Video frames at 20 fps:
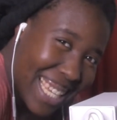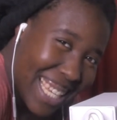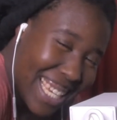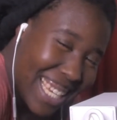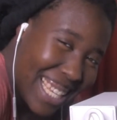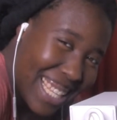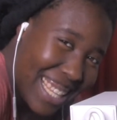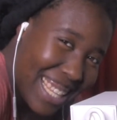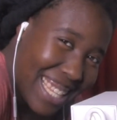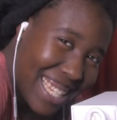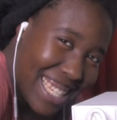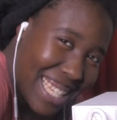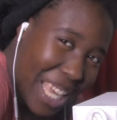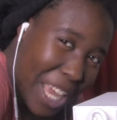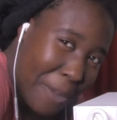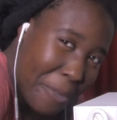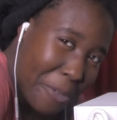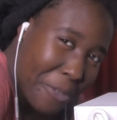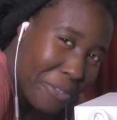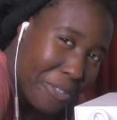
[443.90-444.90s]
in this
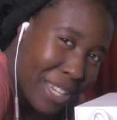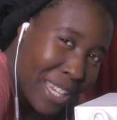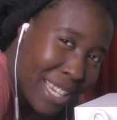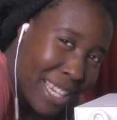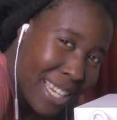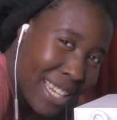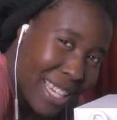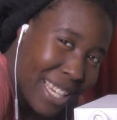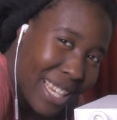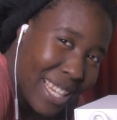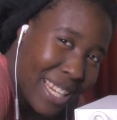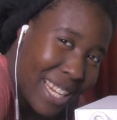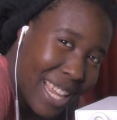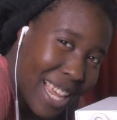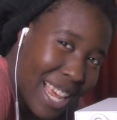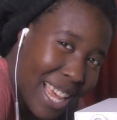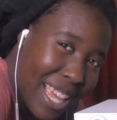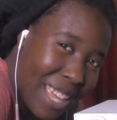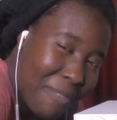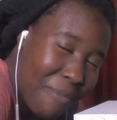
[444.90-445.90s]
camera feed, and
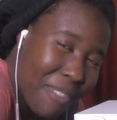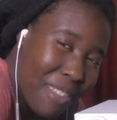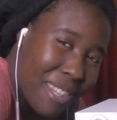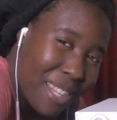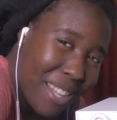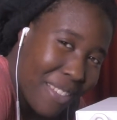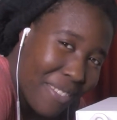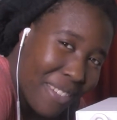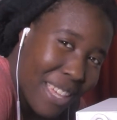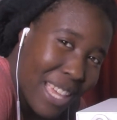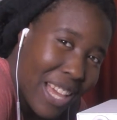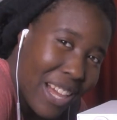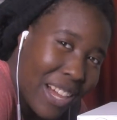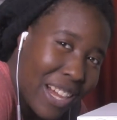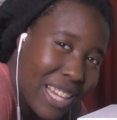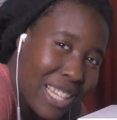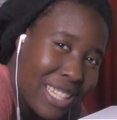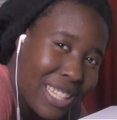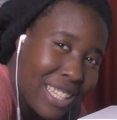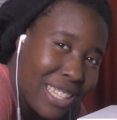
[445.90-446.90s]
I am loving how
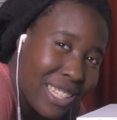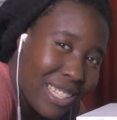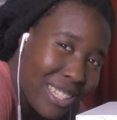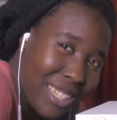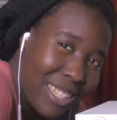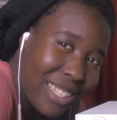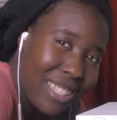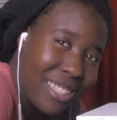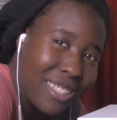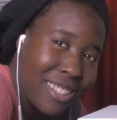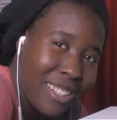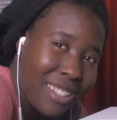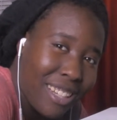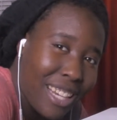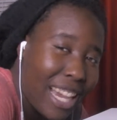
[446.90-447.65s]
I look, y'all.